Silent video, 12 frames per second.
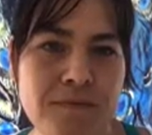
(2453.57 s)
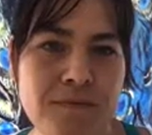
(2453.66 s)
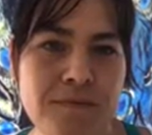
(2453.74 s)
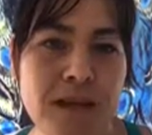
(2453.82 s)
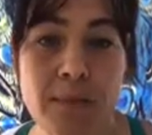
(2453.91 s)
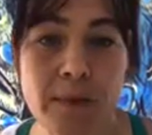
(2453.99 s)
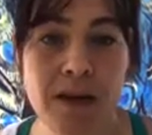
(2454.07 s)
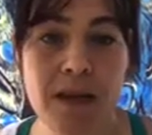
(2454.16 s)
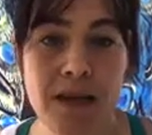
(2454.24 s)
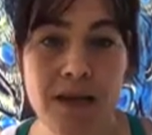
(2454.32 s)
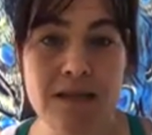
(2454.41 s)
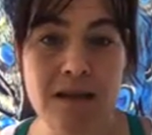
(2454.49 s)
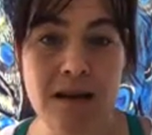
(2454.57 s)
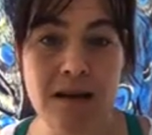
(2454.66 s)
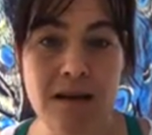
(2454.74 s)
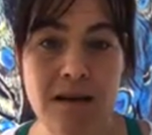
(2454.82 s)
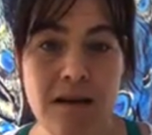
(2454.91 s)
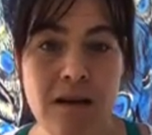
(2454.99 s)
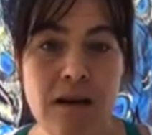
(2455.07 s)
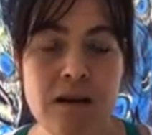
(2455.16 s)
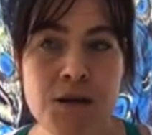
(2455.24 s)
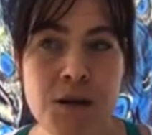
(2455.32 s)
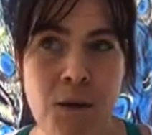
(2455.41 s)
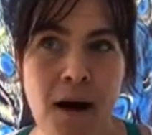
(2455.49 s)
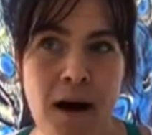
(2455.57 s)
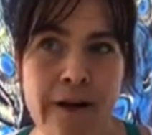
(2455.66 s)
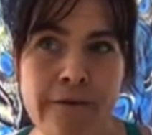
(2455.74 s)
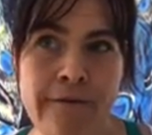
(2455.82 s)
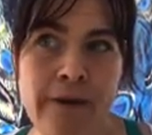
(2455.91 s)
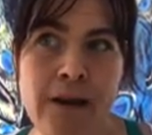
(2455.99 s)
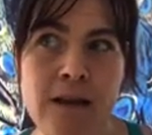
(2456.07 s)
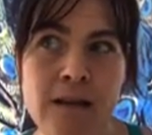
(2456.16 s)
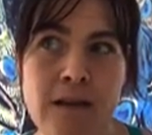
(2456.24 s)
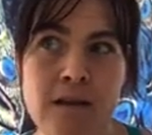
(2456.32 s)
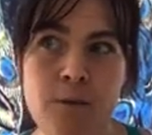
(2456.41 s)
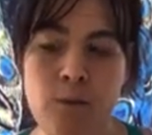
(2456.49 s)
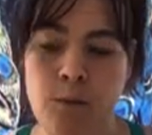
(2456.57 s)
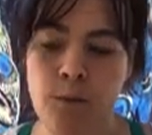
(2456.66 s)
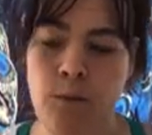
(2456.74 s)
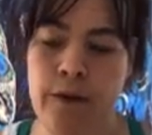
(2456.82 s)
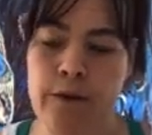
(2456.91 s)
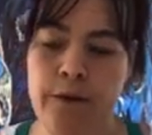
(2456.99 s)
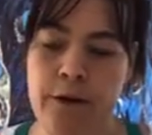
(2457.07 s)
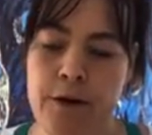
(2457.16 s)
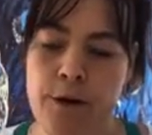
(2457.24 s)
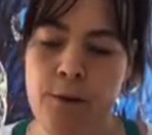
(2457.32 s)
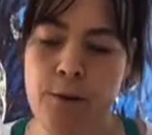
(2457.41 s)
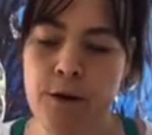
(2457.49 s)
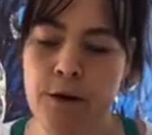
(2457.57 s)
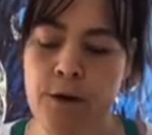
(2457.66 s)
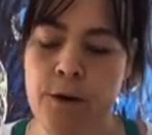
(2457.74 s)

The ability's there. So I feel whether you were,